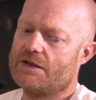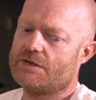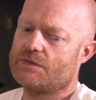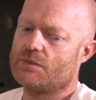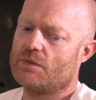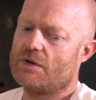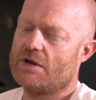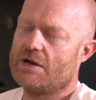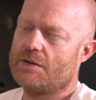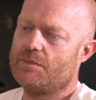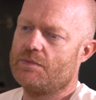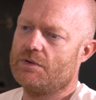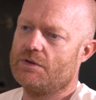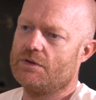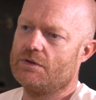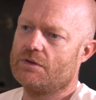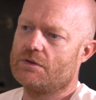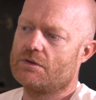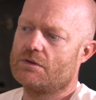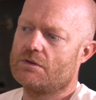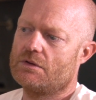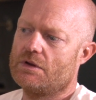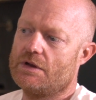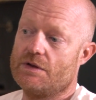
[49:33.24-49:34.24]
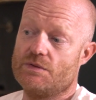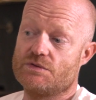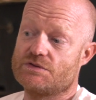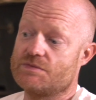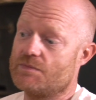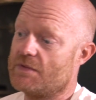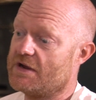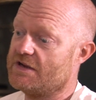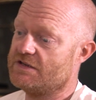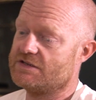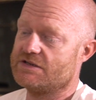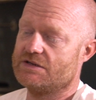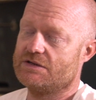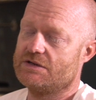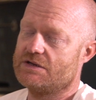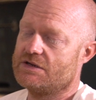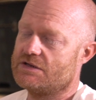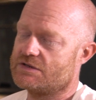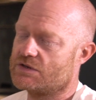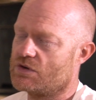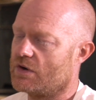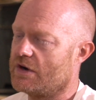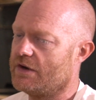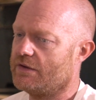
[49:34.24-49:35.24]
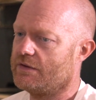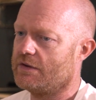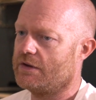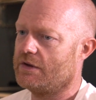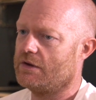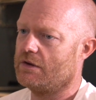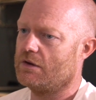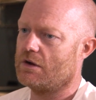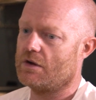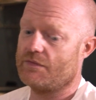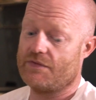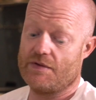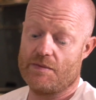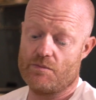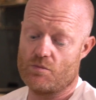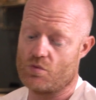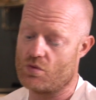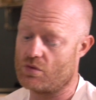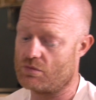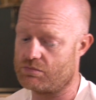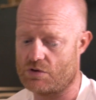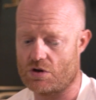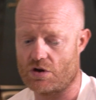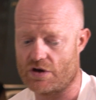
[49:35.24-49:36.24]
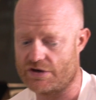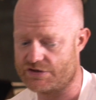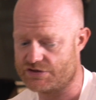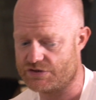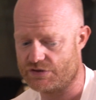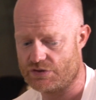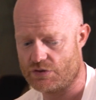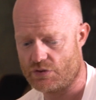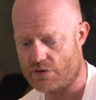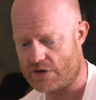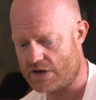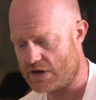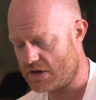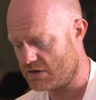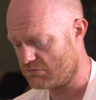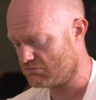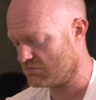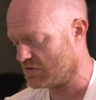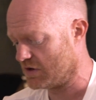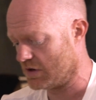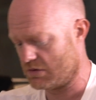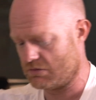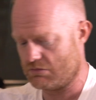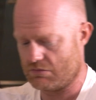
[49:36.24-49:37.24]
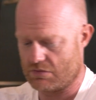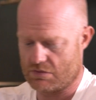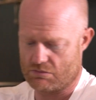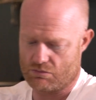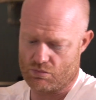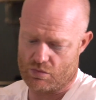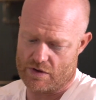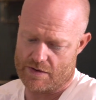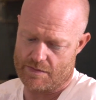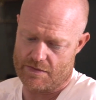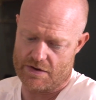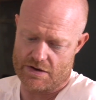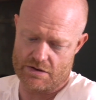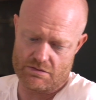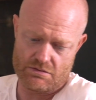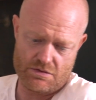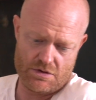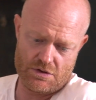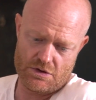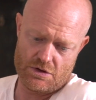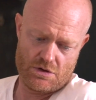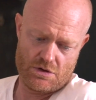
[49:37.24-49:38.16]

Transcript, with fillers: That's what happened. And it was amazing. Yeah, it's a great thing. I think more guys should do it. Get women,